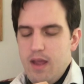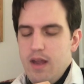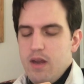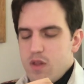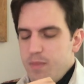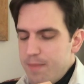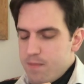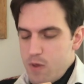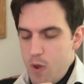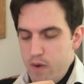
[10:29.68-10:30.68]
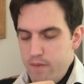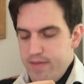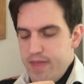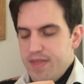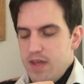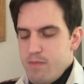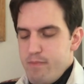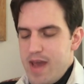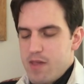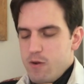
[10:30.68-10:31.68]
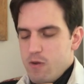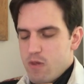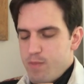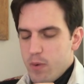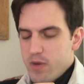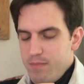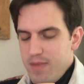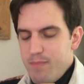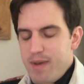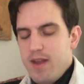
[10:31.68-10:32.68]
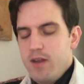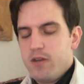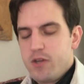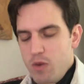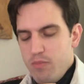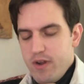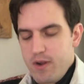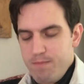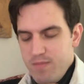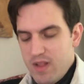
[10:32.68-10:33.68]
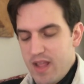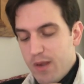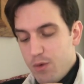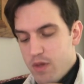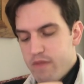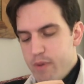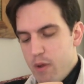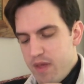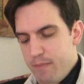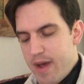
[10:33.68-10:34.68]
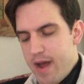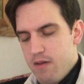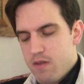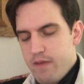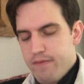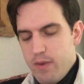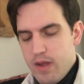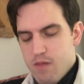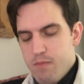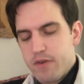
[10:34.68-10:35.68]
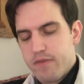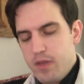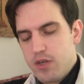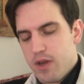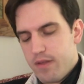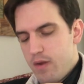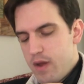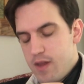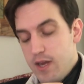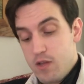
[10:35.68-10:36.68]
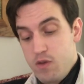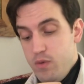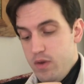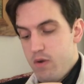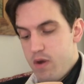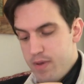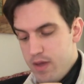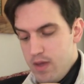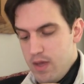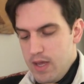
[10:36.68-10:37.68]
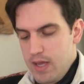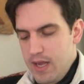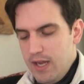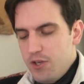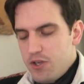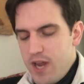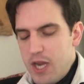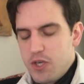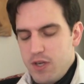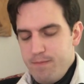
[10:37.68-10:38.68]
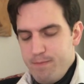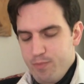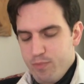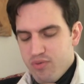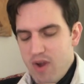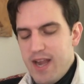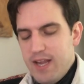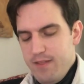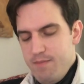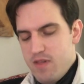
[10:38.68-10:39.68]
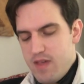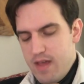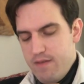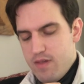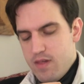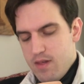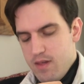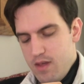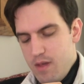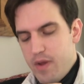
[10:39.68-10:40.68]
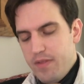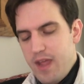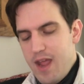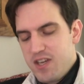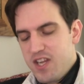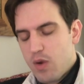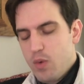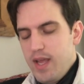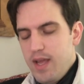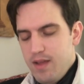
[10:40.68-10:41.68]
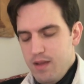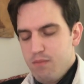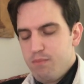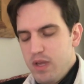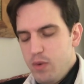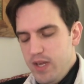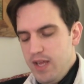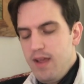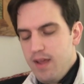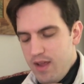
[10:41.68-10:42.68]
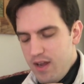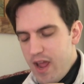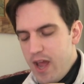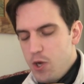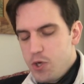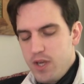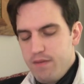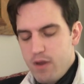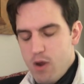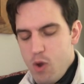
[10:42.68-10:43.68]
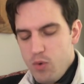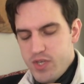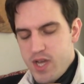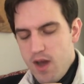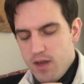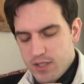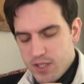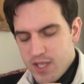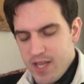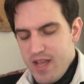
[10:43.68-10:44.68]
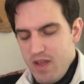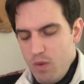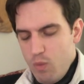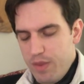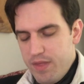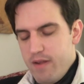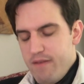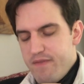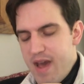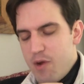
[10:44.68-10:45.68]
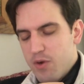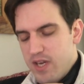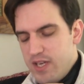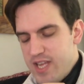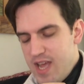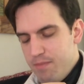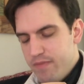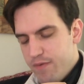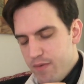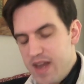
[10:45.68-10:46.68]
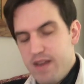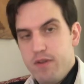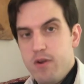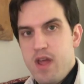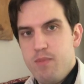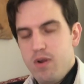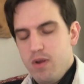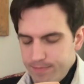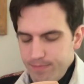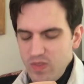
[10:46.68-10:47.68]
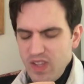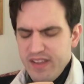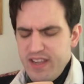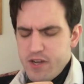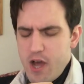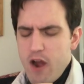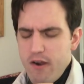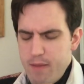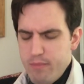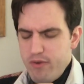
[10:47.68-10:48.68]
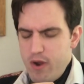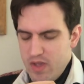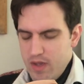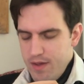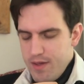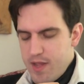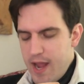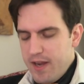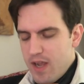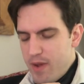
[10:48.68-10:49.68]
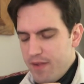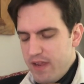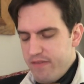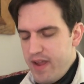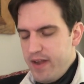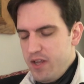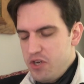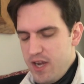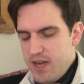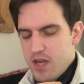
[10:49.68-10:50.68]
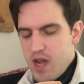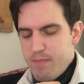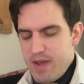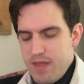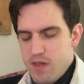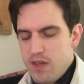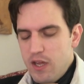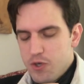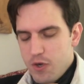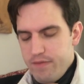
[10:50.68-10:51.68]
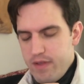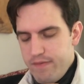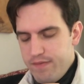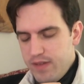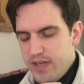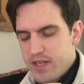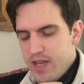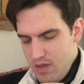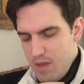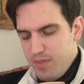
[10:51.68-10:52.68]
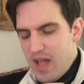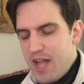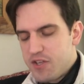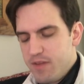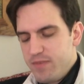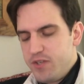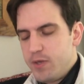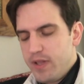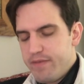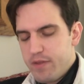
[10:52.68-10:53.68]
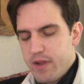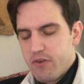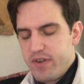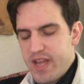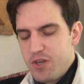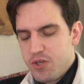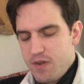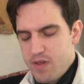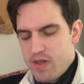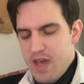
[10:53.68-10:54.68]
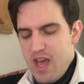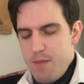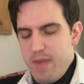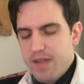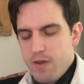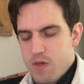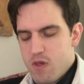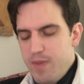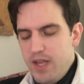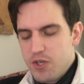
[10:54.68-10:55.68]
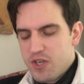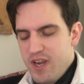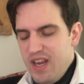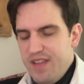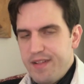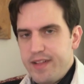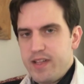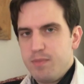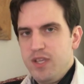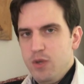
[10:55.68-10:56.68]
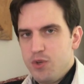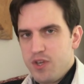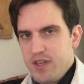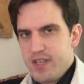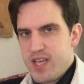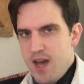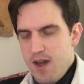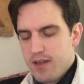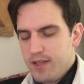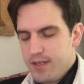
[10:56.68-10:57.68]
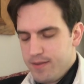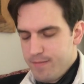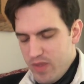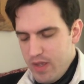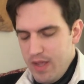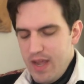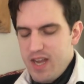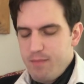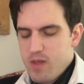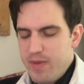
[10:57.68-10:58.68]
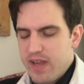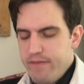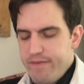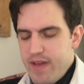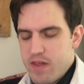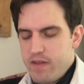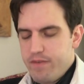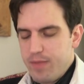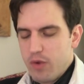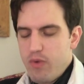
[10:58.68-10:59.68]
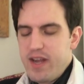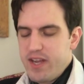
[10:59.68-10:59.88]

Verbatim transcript: It is to be observed that these ambassadors spoke to me by an interpreter, the languages of both empires differing as much from each other as any two in Europe, and each nation priding themselves upon the antiquity, beauty, and energy of their own tongues, with an avowed contempt for that of their neighbor. Yet our emperor, standing upon the advantage he had got by the seizure of their fleet, obliged them to deliver their credentials and make their speech in the Lilliputian tongue. And it must be confessed that from the great